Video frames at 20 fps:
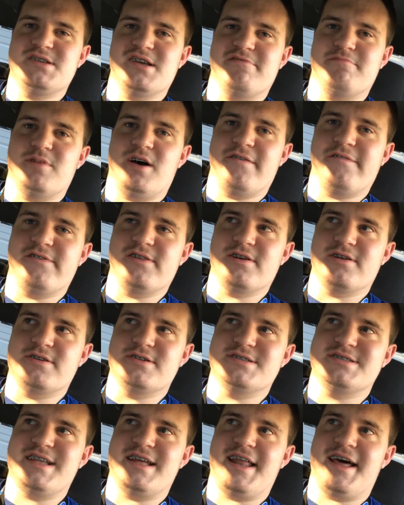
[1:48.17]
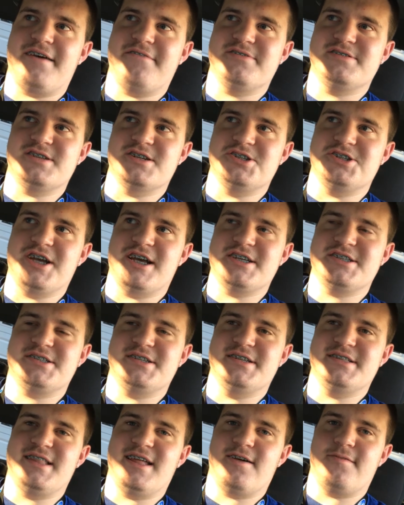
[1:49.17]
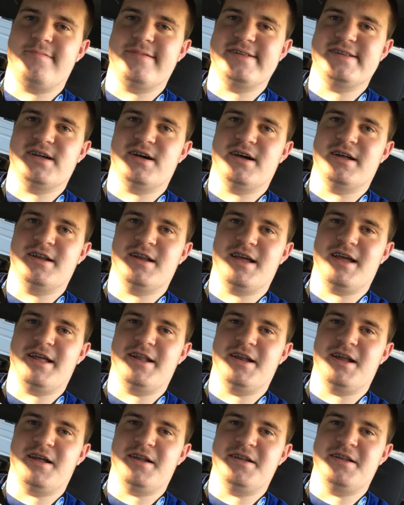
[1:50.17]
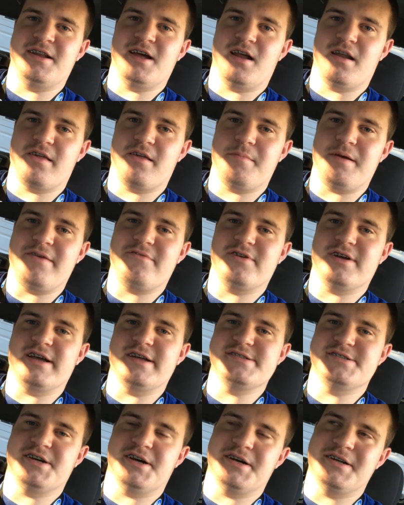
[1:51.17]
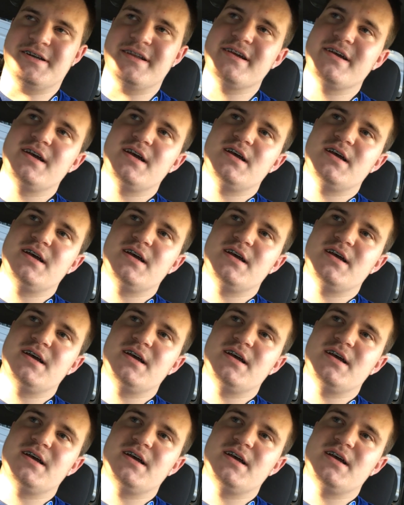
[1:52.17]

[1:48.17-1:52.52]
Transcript: of mufflers that I've suggested that will be done, and none of them ever get done.